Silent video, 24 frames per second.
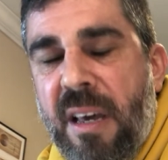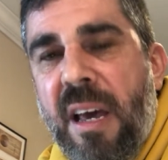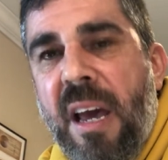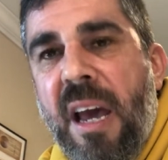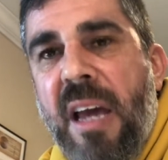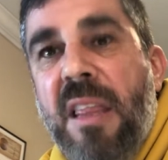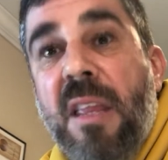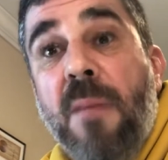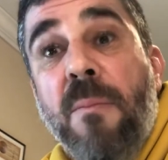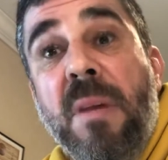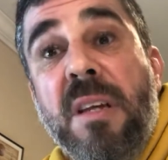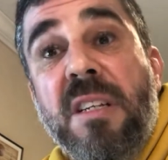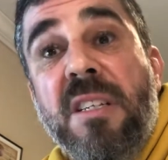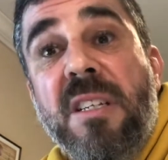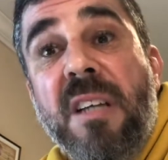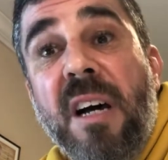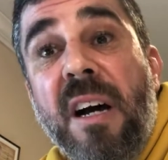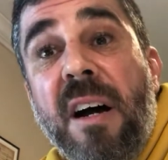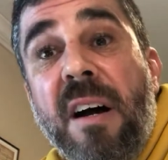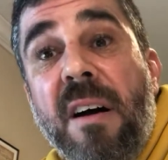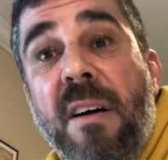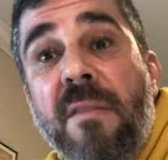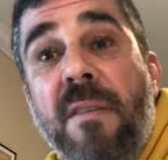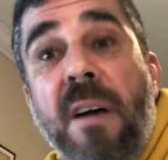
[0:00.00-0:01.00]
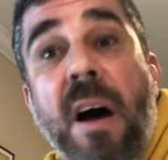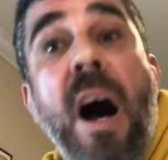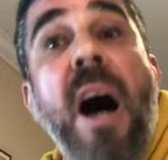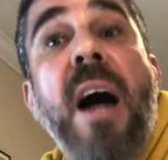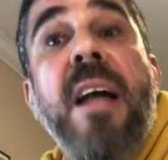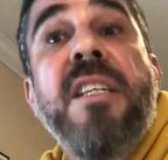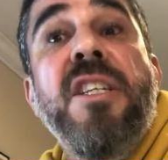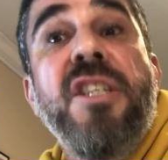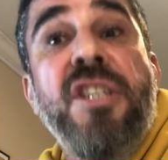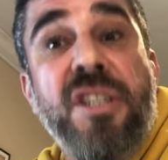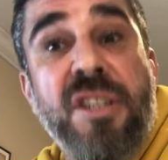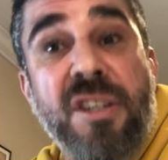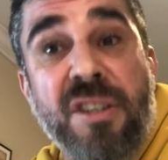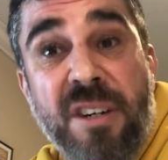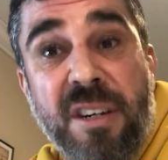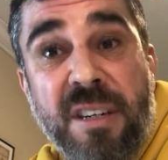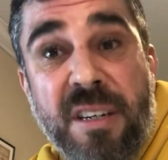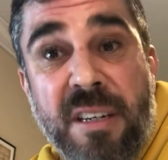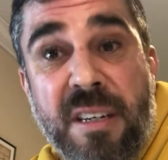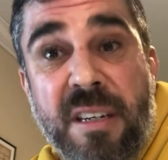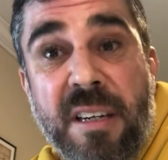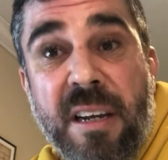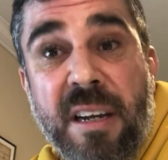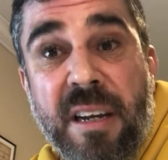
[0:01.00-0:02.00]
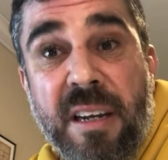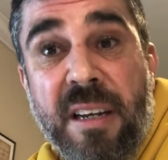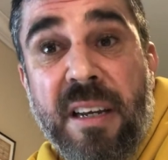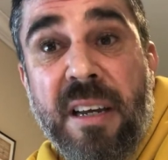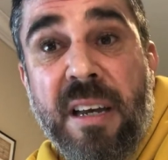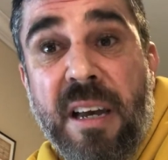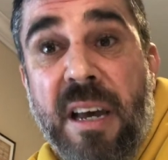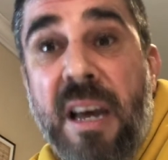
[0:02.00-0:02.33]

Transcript: in the midst of uncertainty,